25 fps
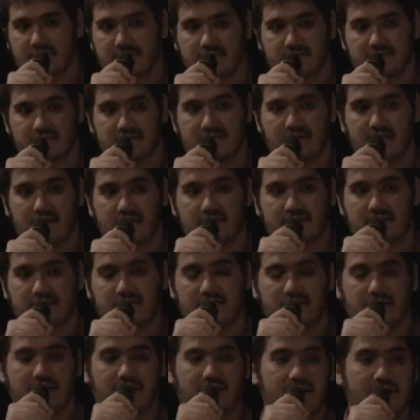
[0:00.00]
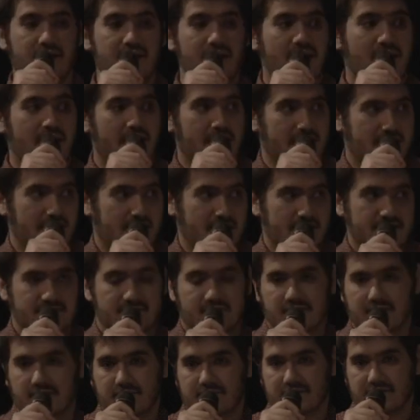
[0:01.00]
doesn't cost anything, and
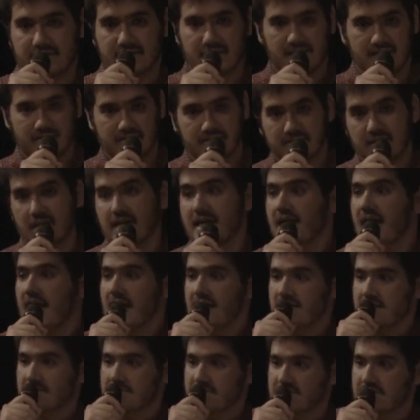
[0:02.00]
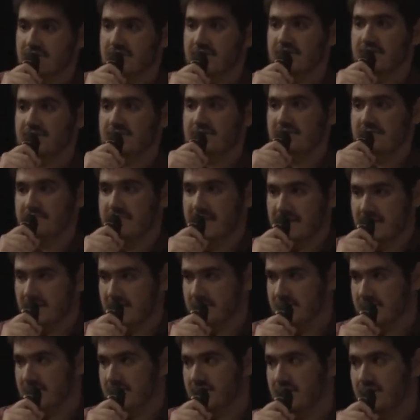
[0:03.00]
constantly recycled, and the machines that make the
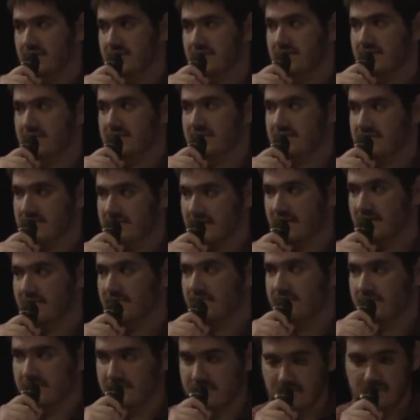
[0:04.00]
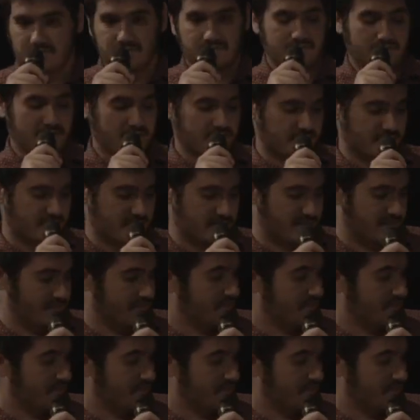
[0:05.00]
machines, and et cetera, and so forth.